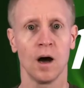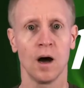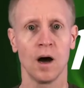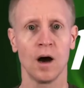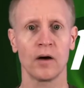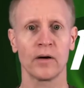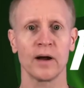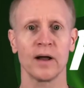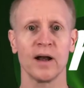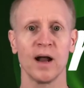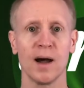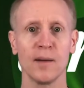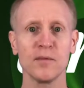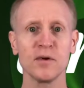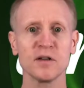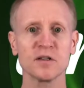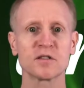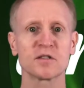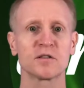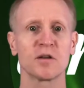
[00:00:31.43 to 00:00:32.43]
All right, I'm going
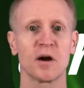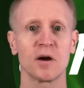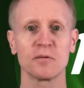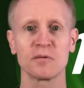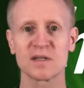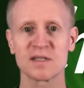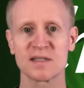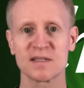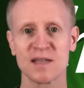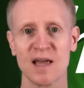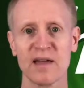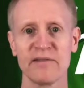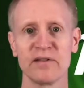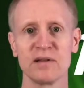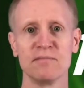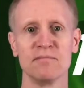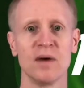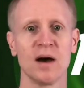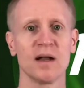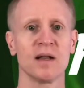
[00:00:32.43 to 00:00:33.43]
to start with
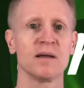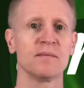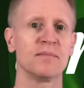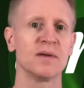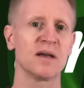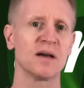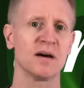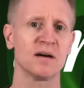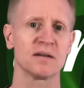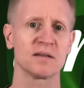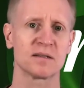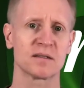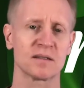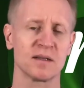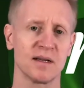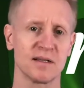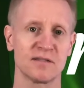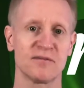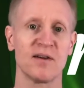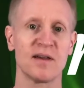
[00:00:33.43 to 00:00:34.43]
saving money because,
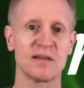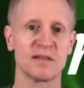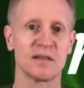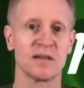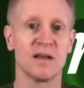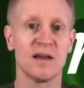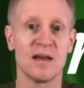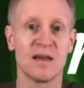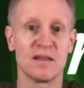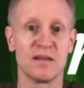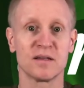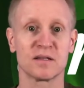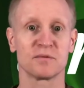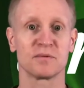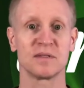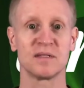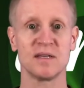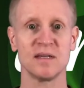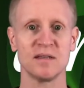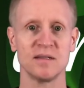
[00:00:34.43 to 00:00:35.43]
let's face it, this
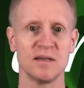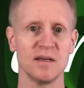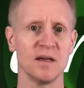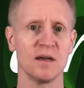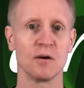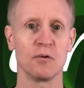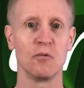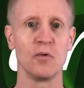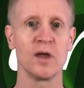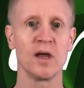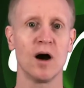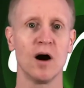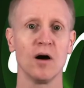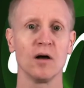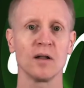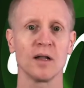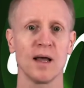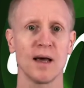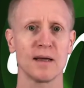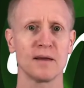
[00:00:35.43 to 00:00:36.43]
one's easy. We all
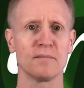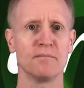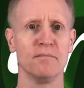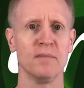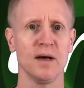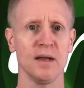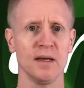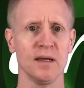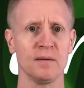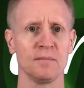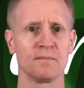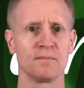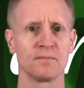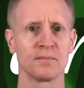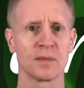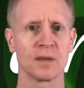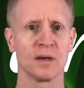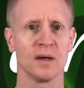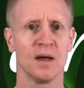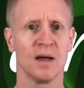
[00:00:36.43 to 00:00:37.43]
like money.
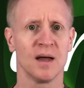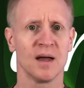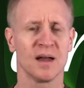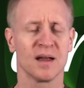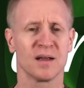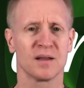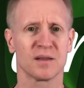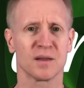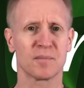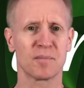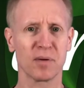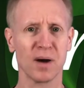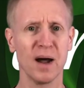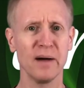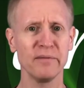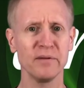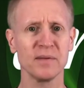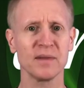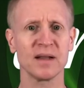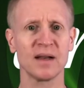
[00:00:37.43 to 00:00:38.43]
The
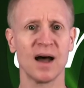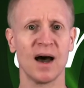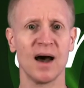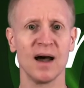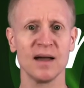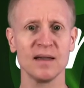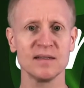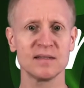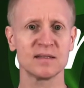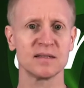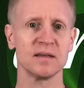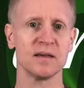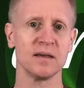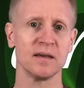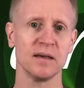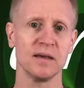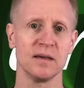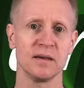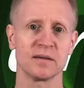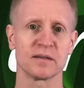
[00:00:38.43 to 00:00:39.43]
problem that I
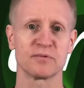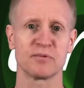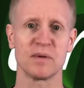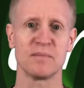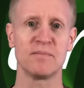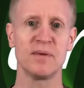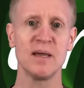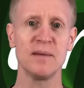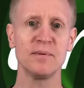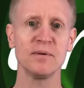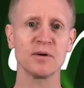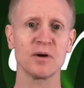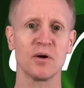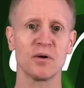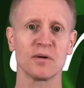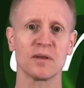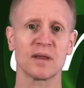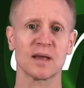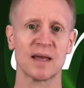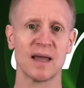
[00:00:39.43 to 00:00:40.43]
see is when people go
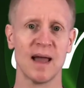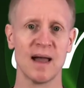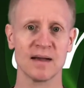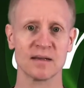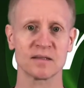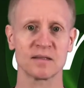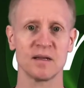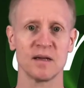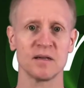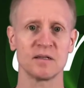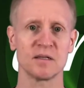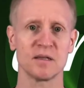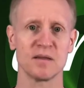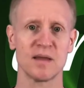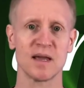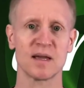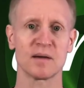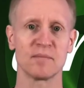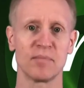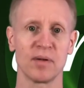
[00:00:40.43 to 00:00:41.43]
to the gas station,
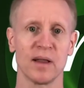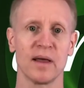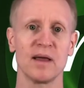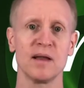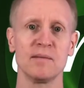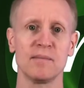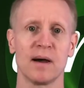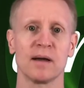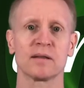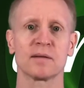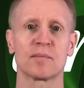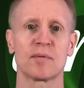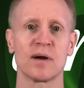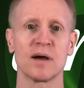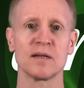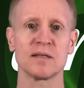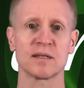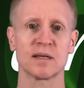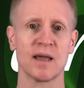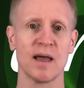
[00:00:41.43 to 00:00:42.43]
they complain about the
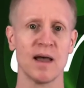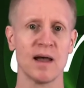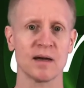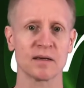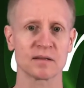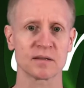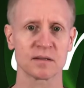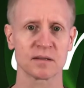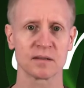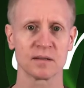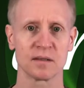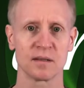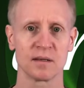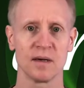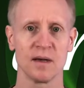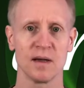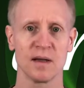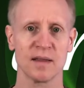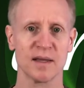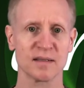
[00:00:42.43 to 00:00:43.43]
price of gas.
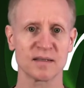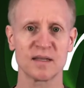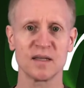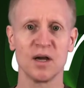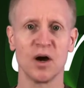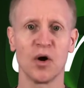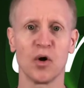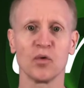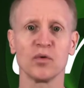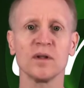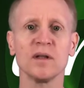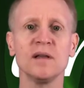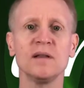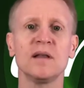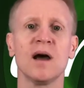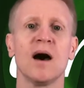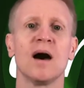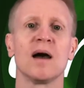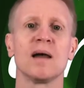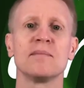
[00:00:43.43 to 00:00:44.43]
That's the only
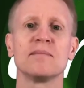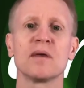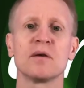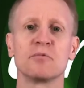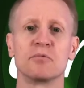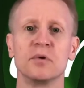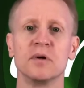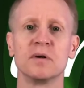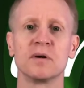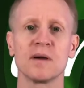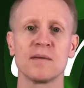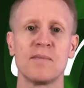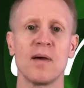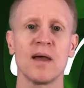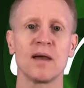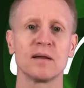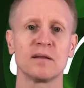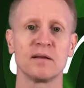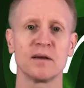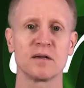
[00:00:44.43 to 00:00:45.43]
time they really
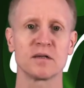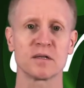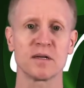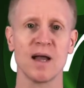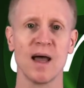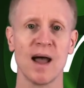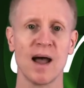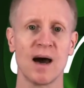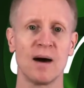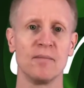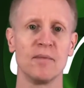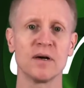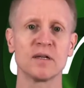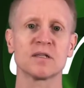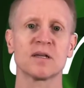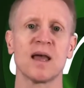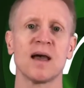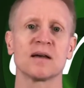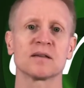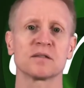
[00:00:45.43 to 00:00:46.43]
pay attention to how much
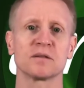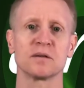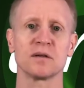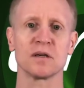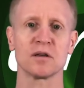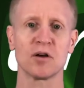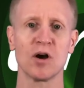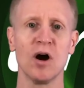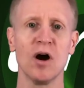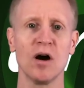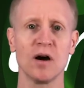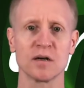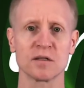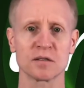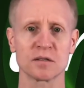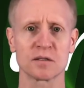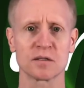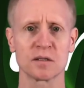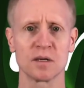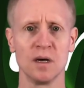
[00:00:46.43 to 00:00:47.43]
gasoline
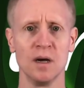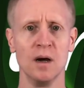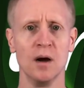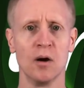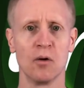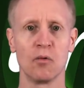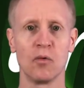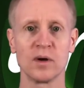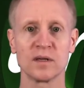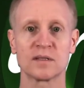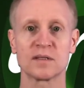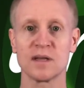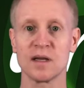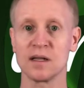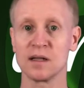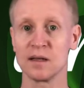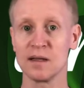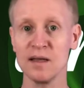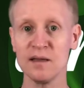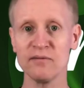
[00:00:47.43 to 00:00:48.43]
costs. Once they
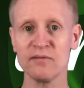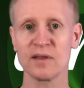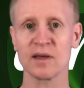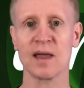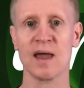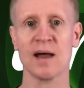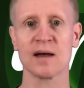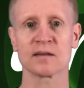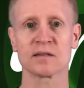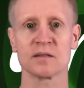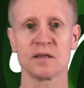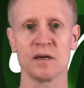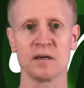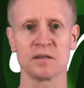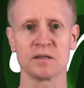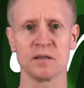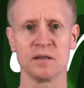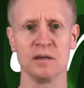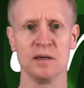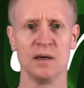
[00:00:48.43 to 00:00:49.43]
leave the gas
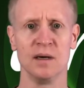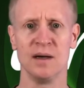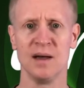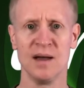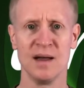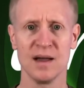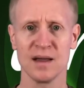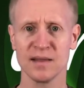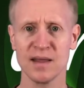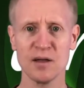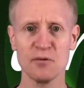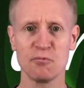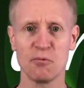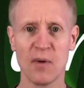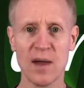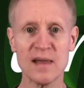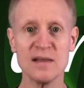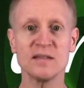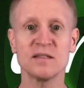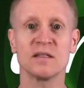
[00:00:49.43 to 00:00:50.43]
station, they
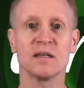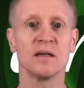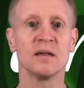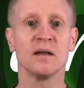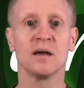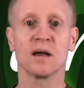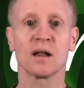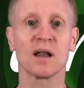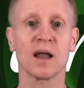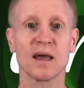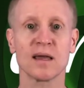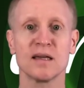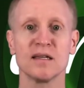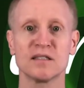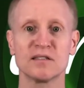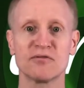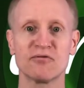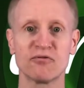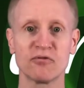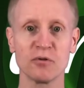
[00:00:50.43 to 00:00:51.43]
waste it like
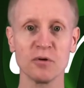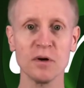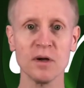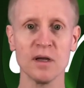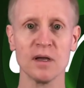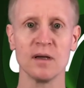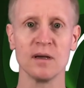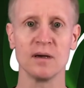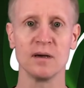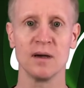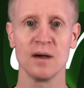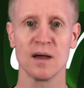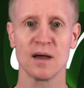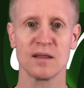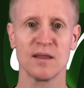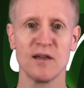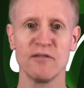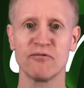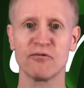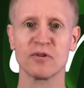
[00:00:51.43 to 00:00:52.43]
it's free.
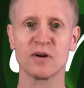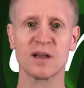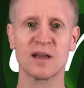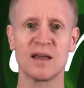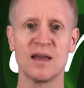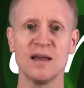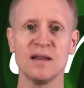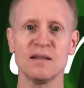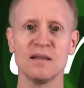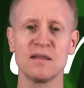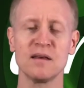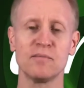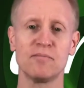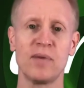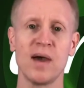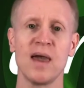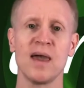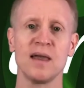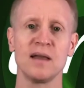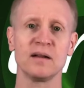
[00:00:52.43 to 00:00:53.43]
They forget the
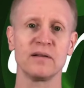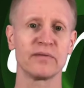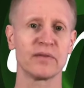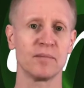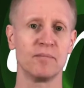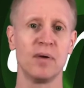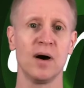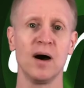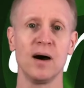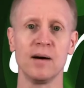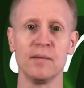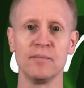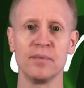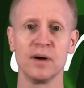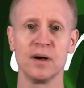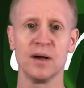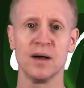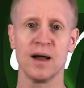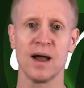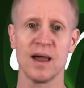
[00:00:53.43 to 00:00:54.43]
pain of the pump
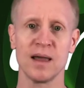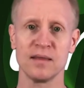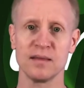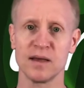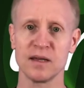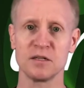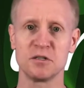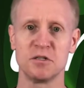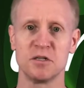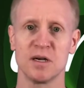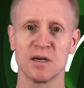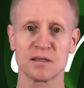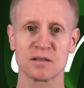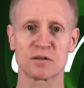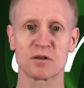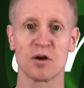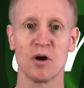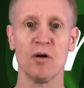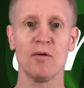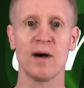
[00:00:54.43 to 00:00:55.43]
and they
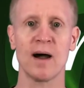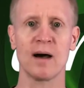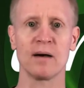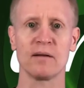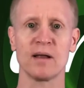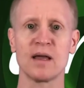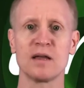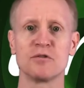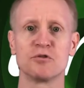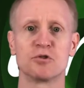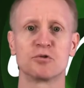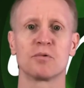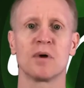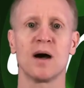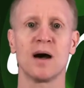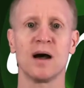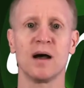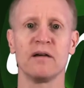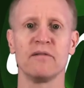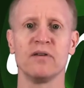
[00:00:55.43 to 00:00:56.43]
just go out and
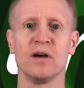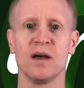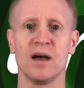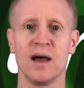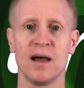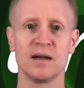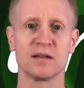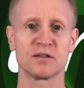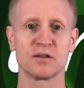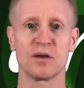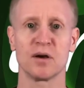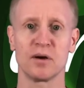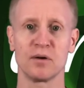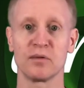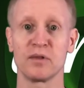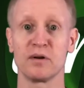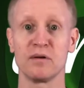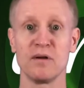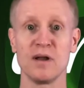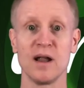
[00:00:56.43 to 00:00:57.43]
drive as though
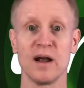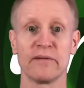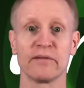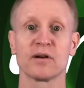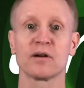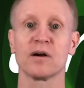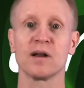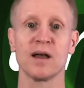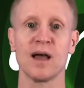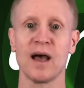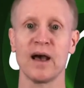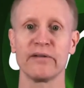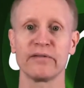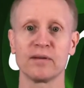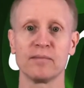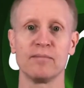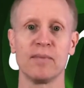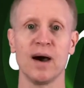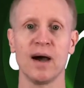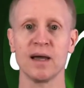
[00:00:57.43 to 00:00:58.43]
they're never going to have to
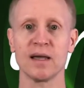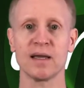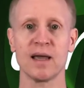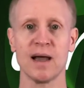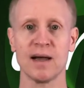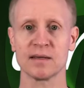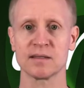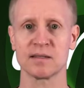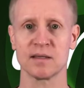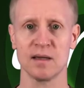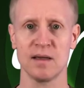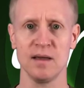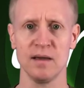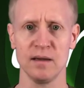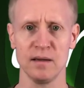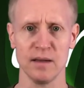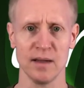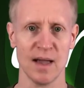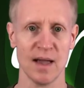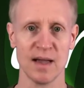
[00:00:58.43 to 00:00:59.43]
buy gas
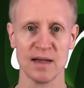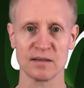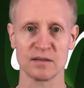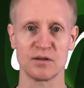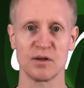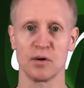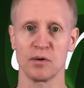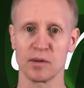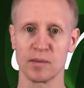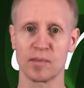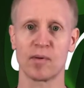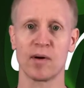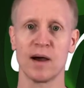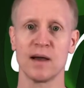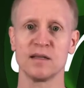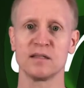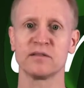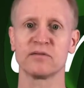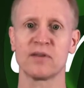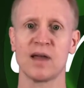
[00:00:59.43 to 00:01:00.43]
again, as though the
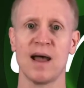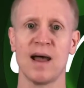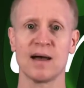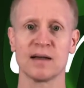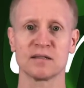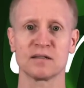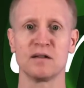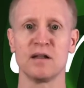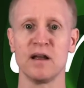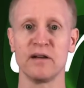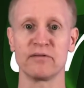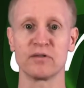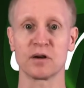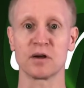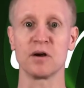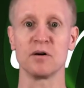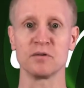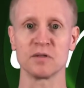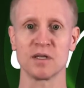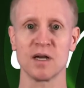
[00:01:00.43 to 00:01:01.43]
price of gas never
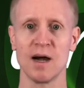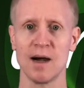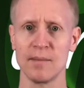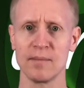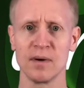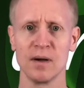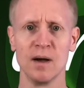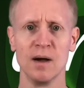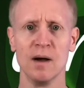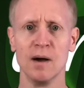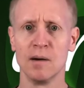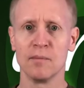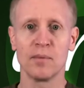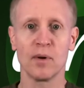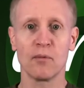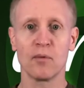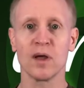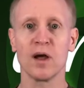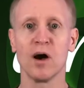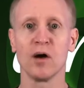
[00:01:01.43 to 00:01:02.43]
goes up.
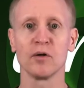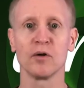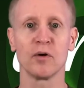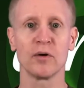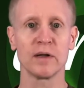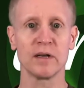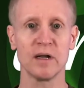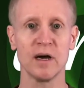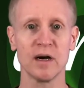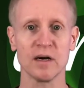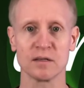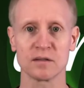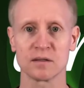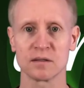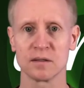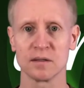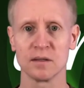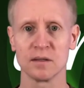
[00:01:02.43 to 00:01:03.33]
But we all know it does.